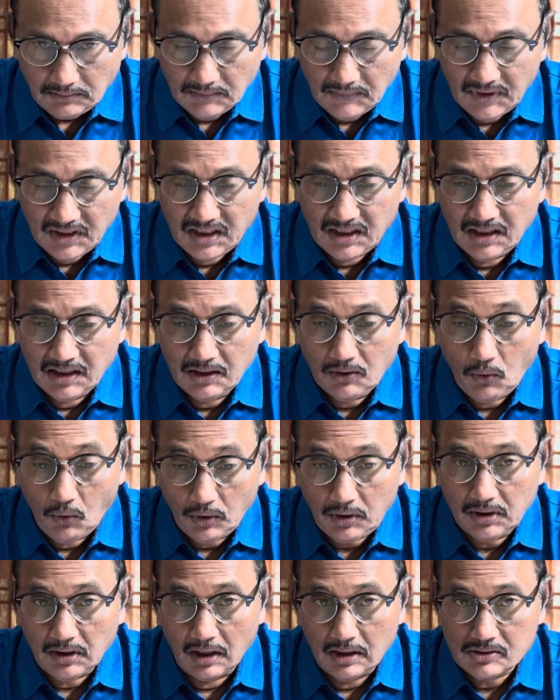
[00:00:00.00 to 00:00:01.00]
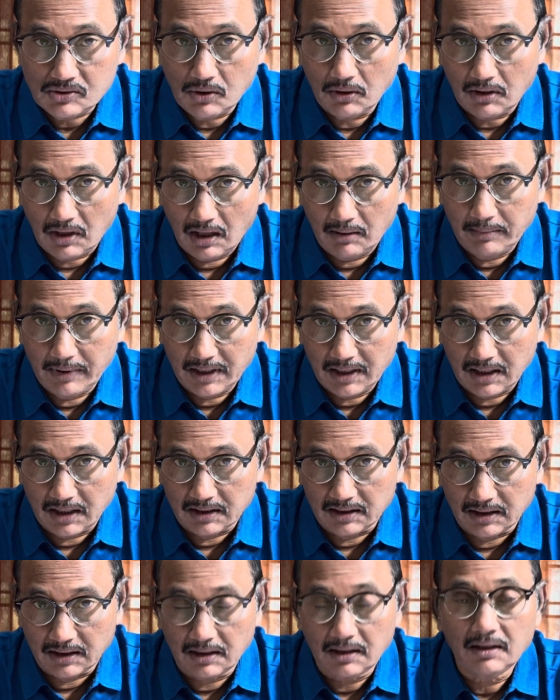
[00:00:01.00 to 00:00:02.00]
the court also commented
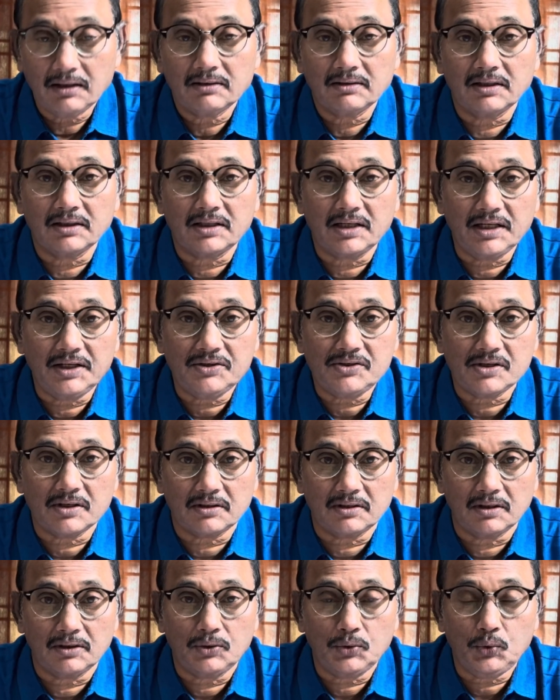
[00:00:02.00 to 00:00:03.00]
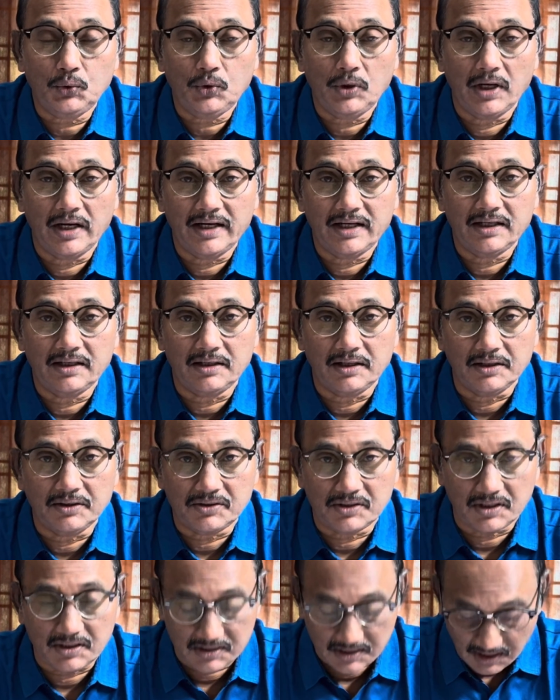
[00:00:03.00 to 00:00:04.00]
that the teachers, the two lady
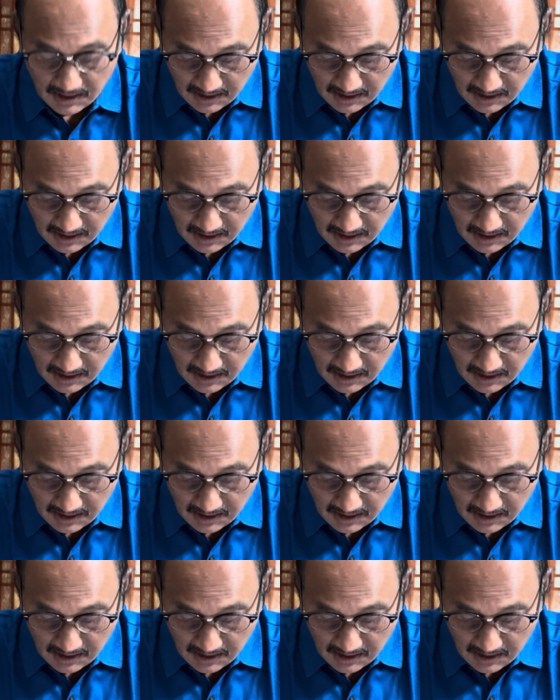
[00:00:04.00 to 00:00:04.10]
teachers,